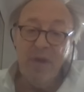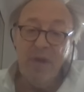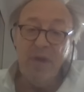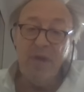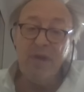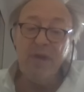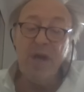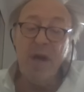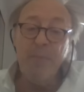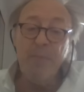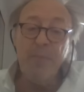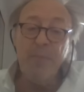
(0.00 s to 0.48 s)
a
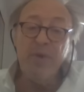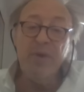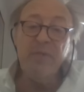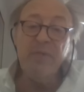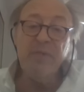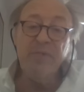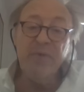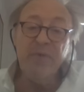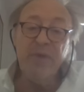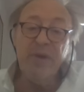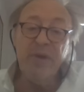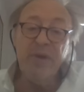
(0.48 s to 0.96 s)
couple
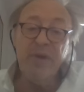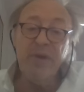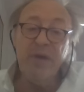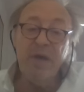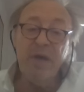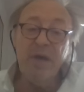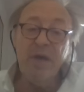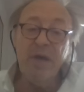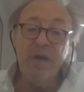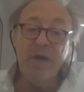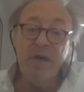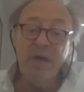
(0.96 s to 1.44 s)
of uh,
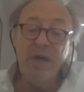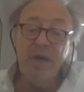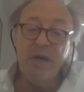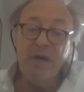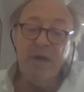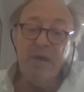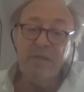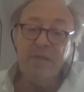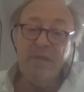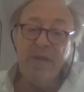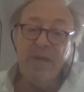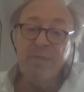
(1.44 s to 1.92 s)

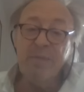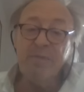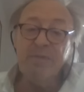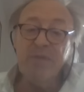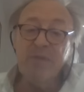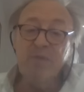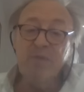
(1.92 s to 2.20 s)
uh, times